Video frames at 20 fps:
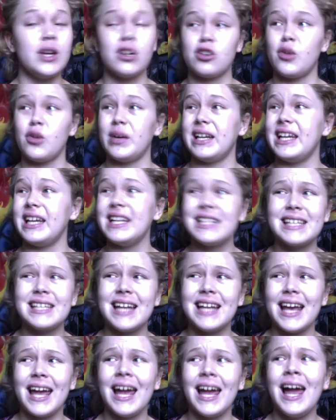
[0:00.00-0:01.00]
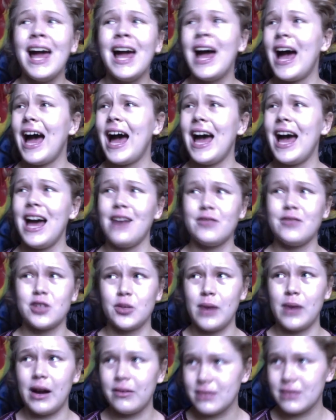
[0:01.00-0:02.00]
are going in today. I have to
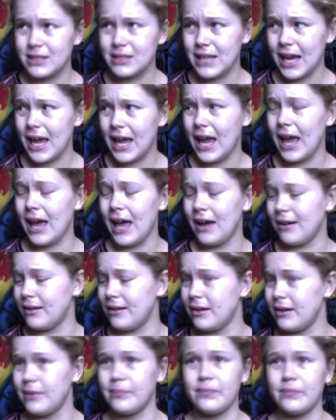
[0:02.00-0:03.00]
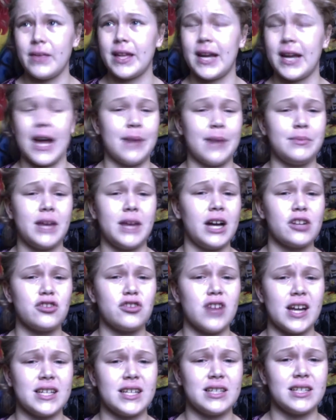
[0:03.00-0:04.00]
go out today, and I'm not
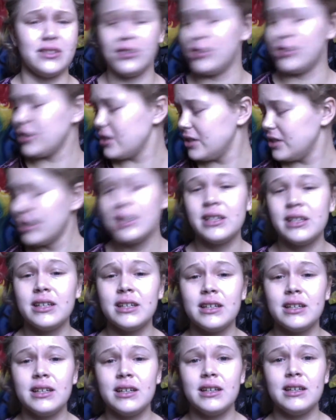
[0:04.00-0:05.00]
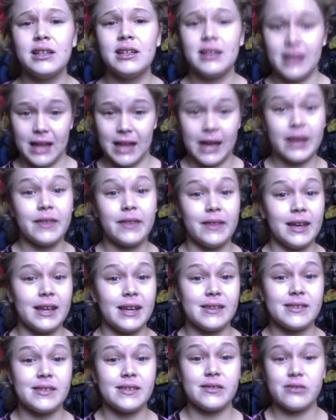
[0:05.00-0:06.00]
trying to look like
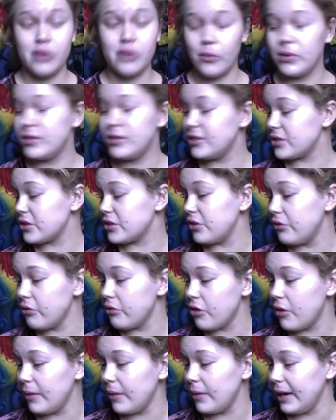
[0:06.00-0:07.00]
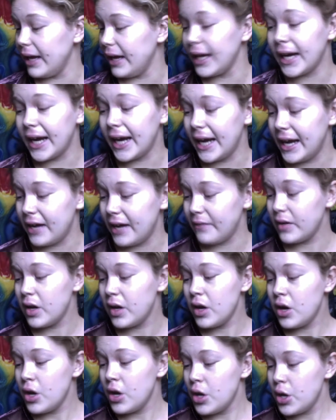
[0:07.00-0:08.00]
this. So we're just gonna go in. I have
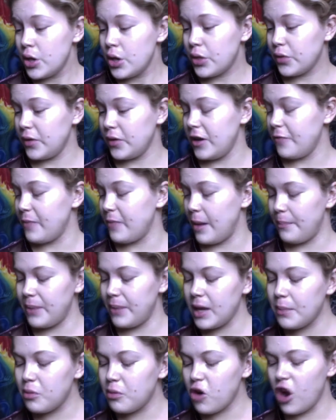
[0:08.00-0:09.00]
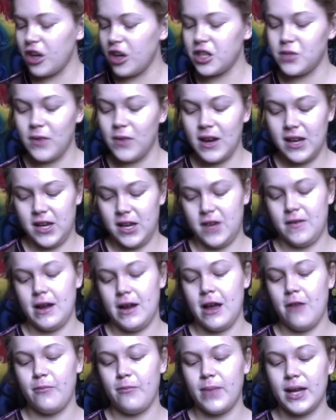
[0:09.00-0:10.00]
3 of my big products right here. I
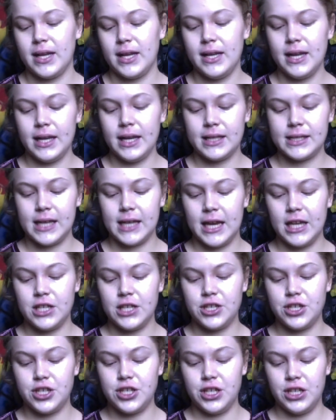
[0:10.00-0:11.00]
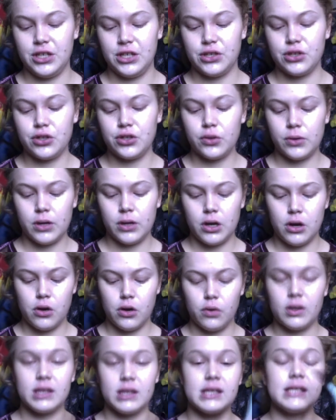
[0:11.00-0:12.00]
have my NYX HD Studio
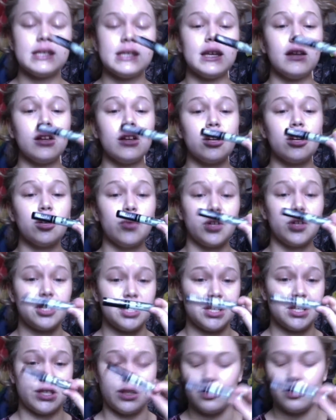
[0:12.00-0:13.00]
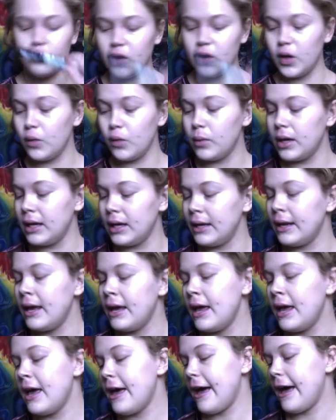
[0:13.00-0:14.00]
Concealer, which is the green one.
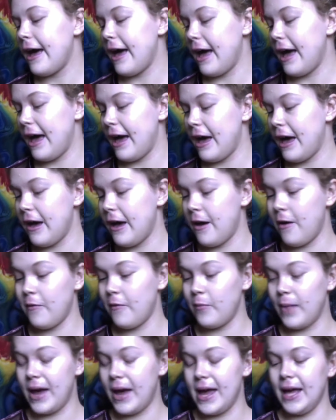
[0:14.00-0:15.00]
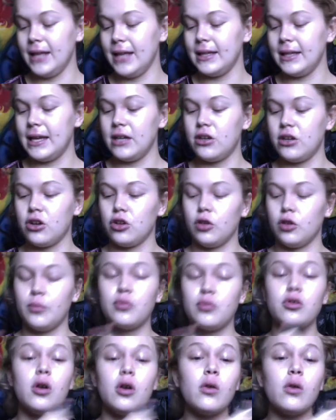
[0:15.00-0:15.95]
I have my LA Girl Pro